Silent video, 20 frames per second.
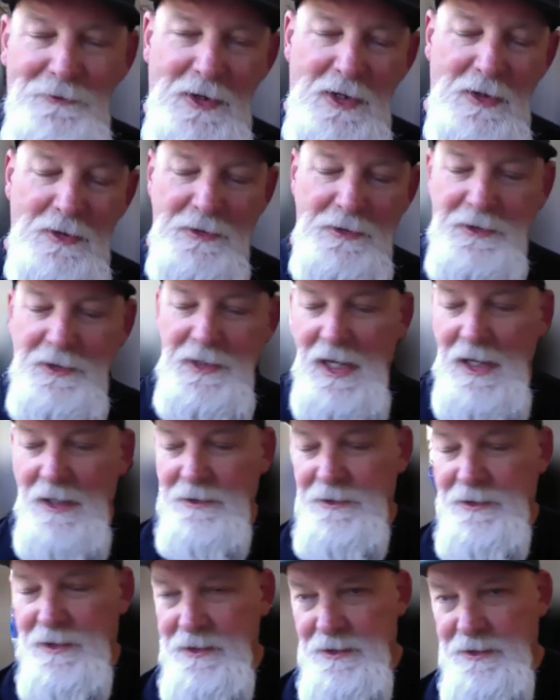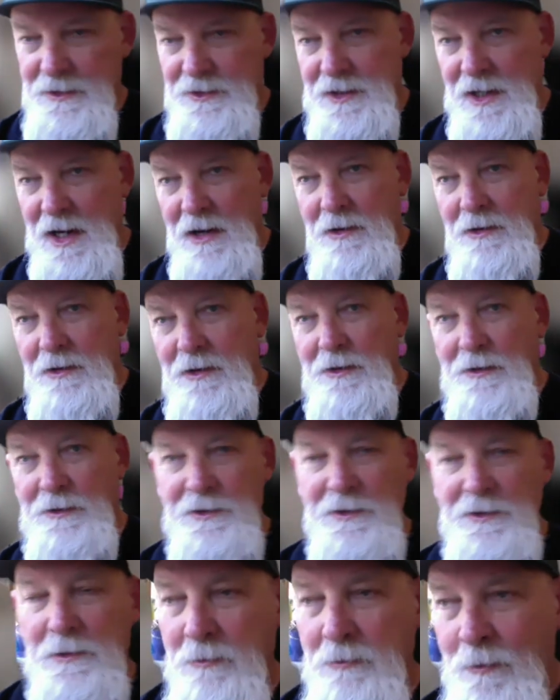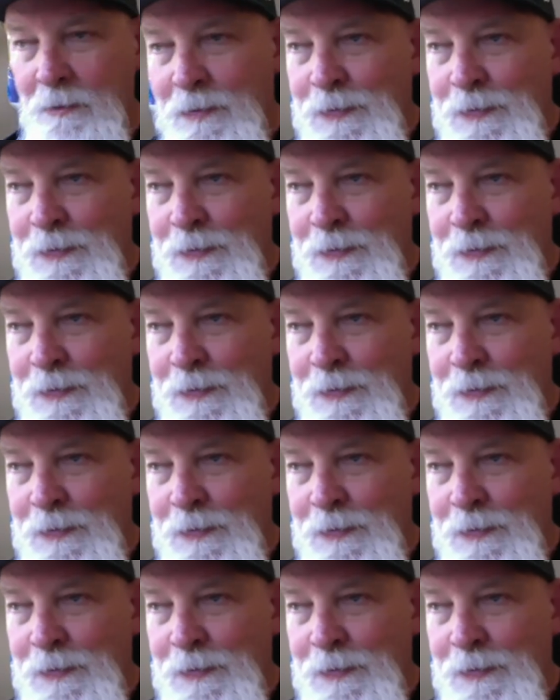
It goes down to chow halls.